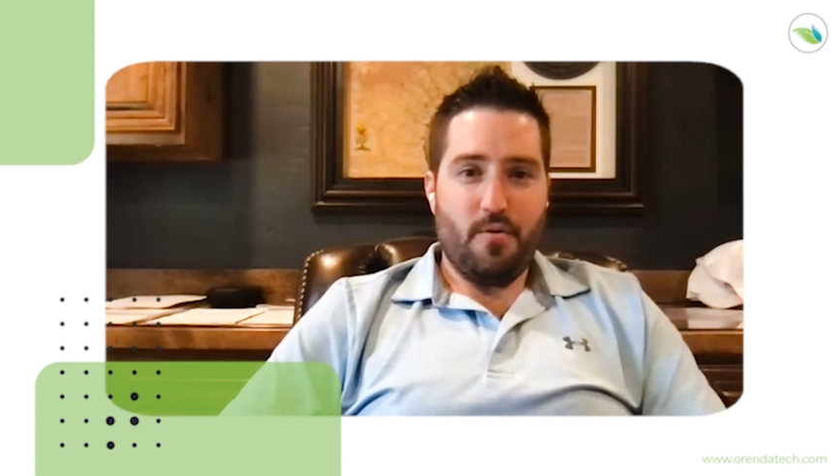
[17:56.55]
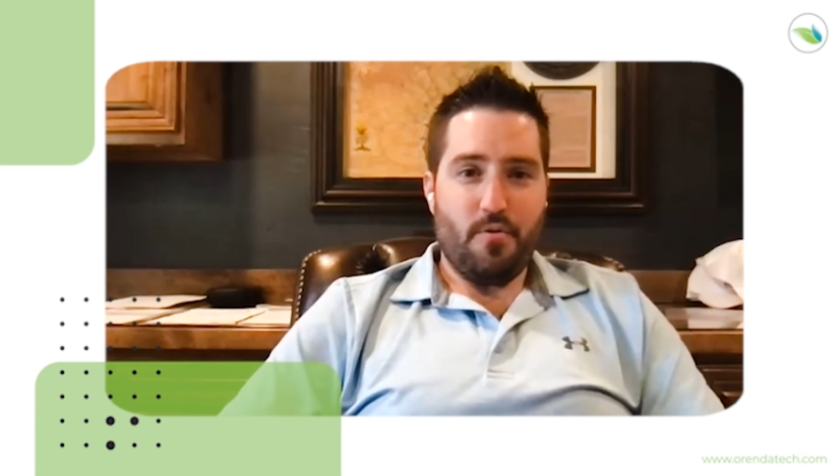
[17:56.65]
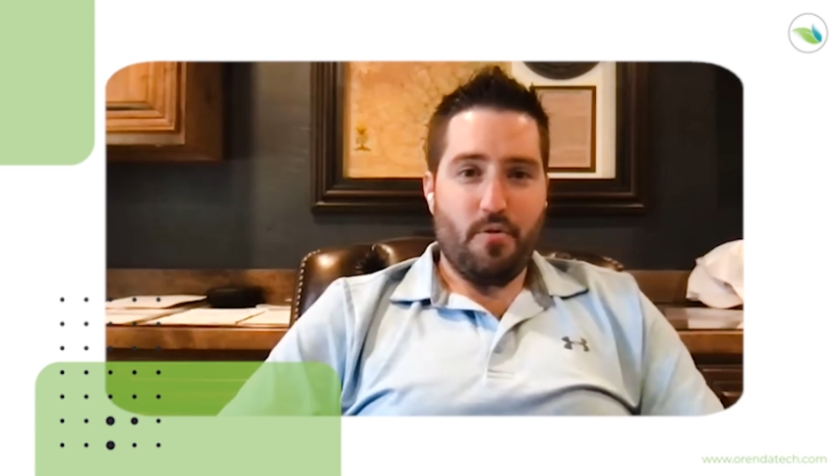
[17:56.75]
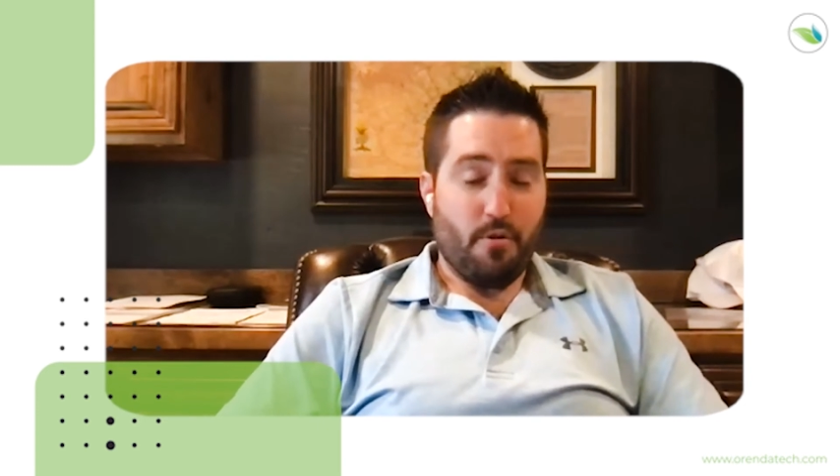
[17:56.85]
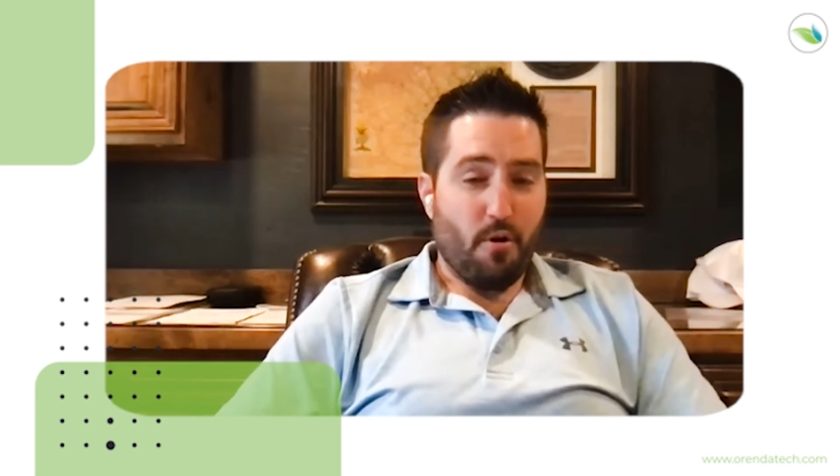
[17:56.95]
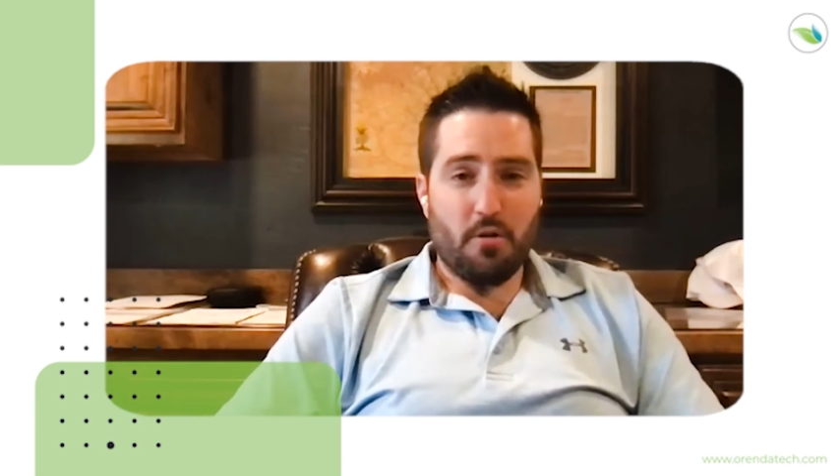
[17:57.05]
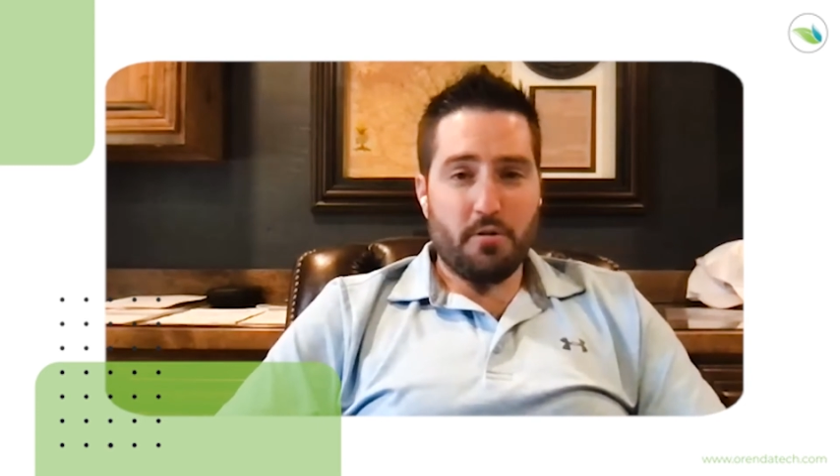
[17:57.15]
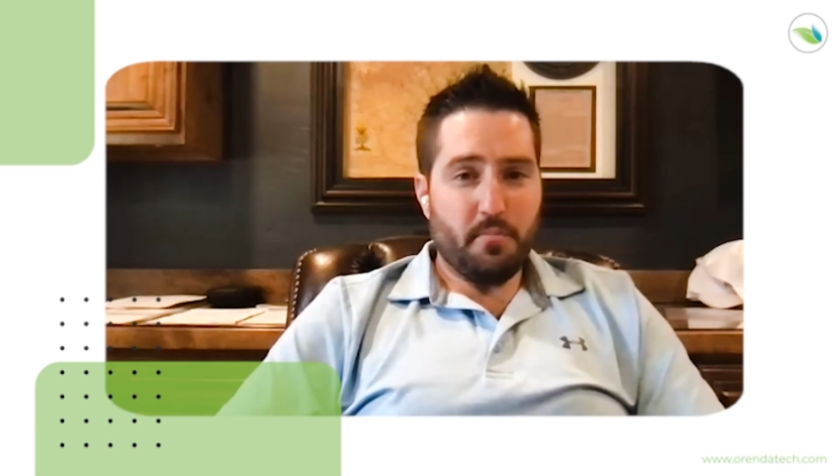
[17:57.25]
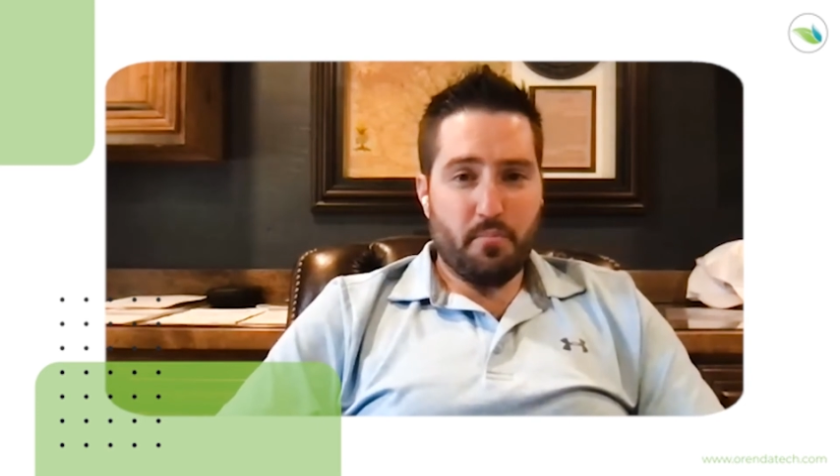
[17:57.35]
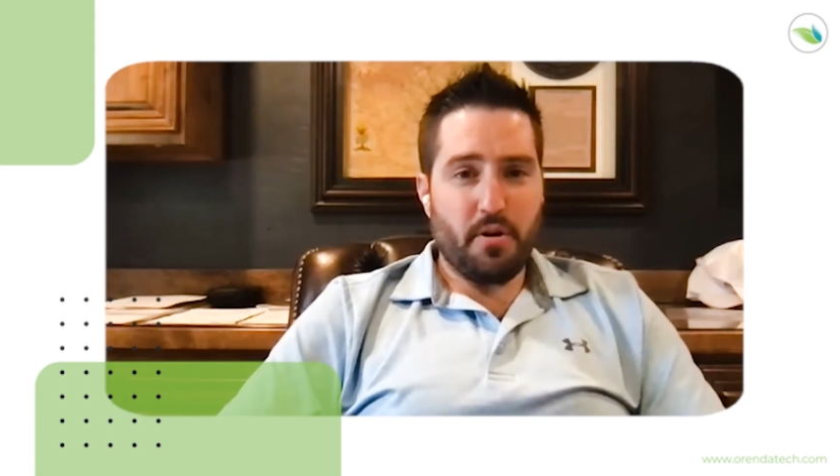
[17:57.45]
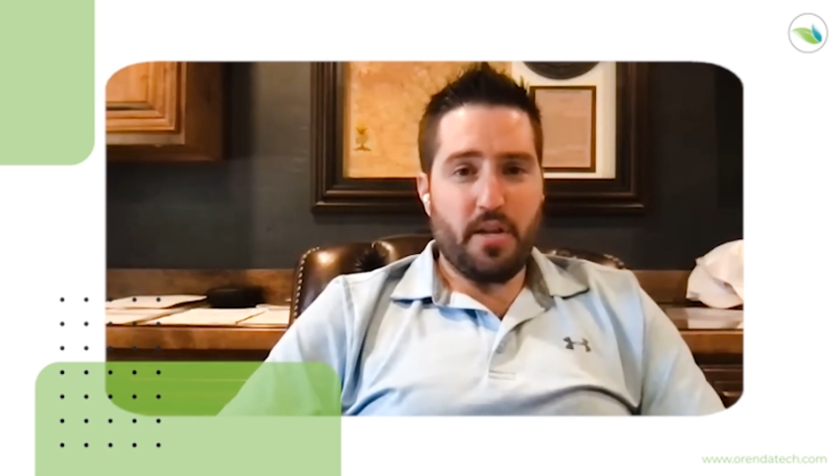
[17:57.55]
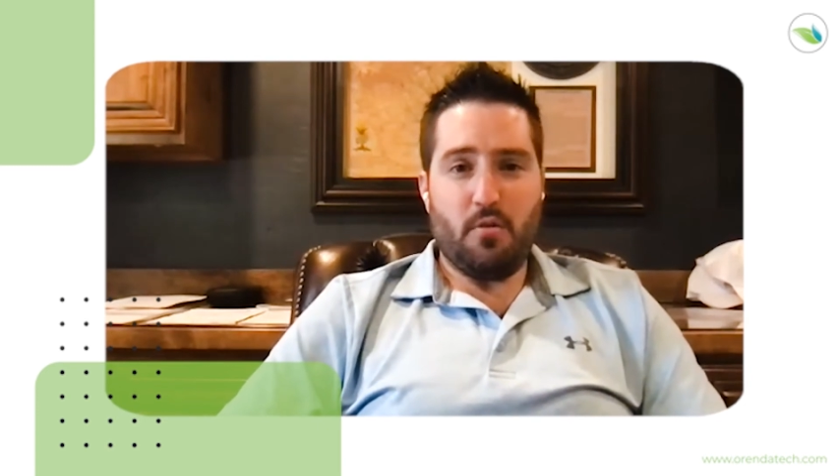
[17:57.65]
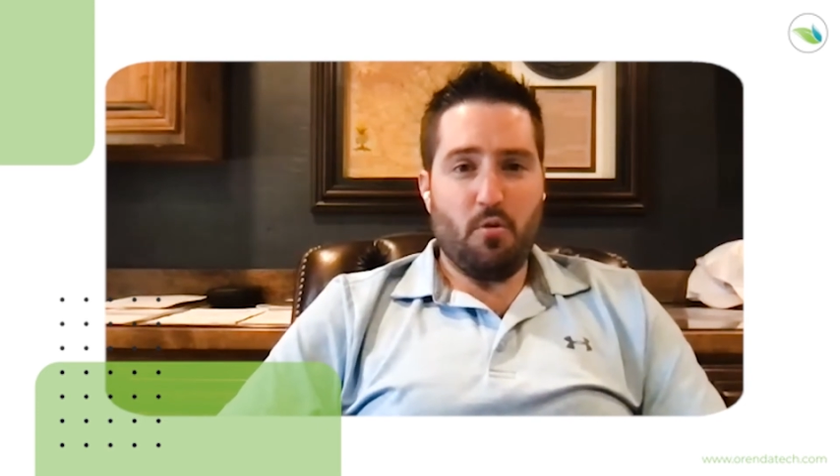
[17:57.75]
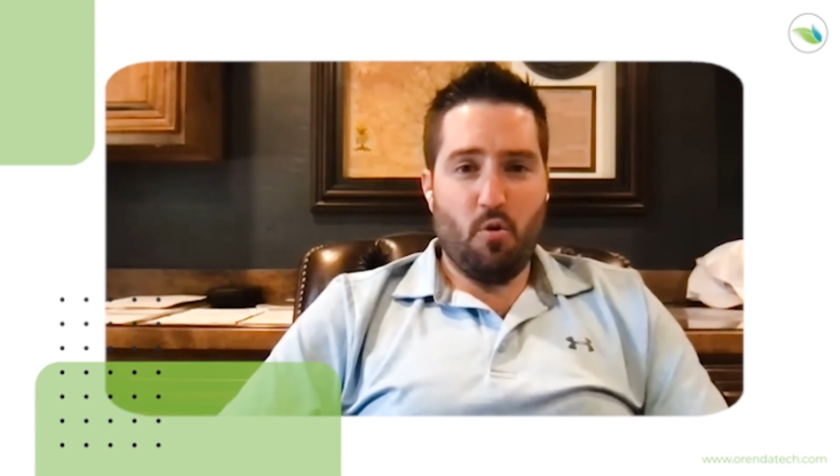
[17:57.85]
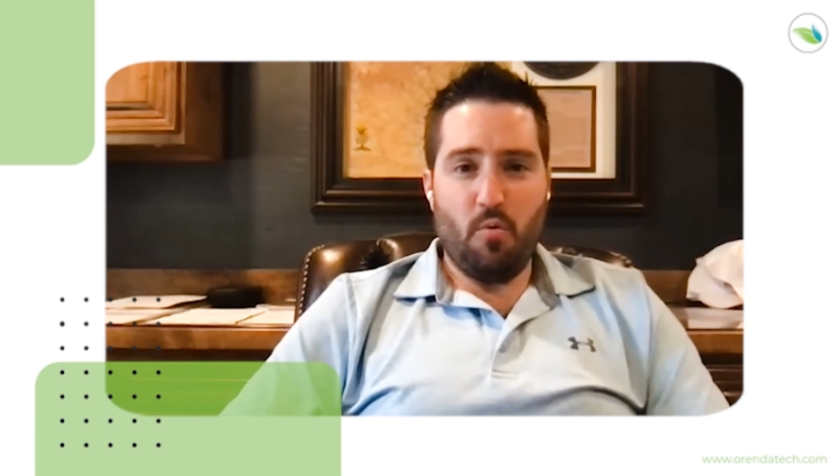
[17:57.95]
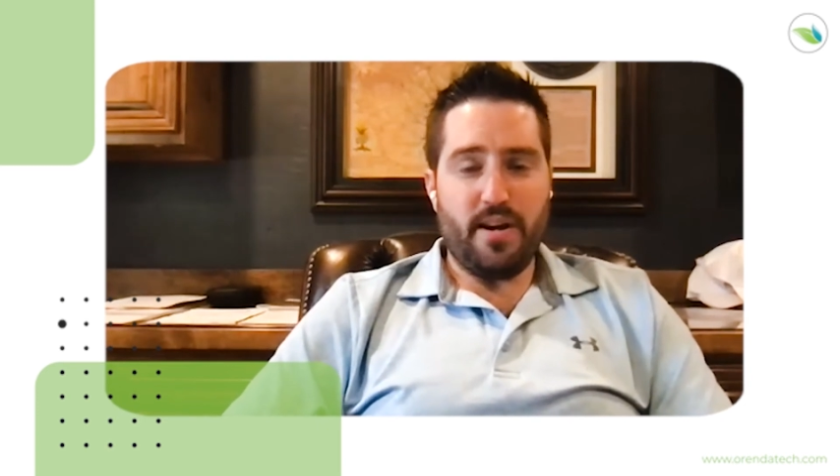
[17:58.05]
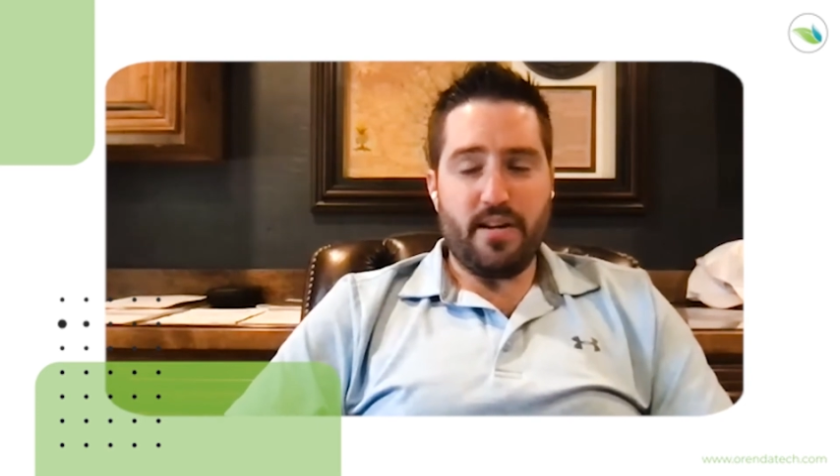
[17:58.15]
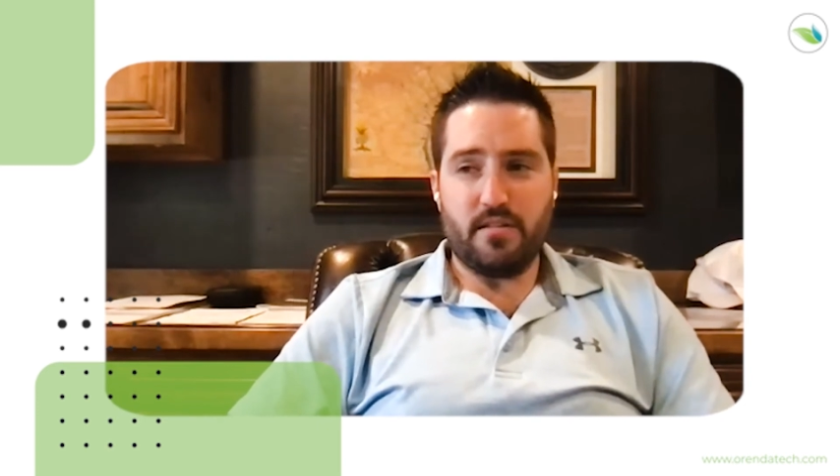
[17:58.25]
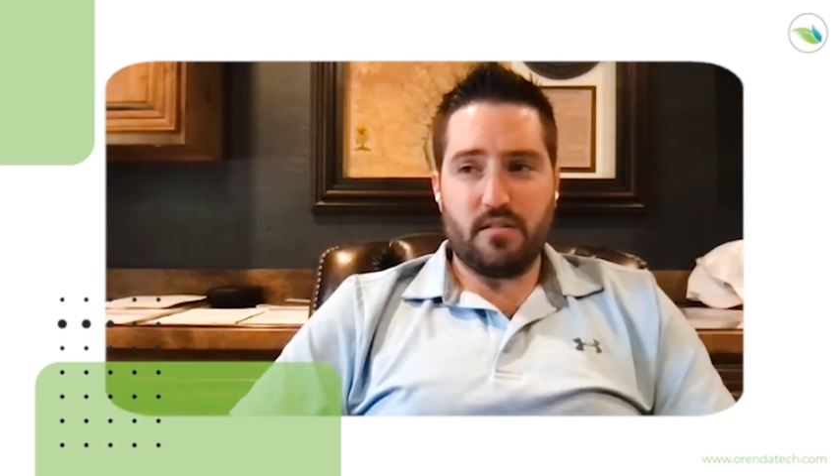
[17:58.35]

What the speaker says: There are some pretty cool ways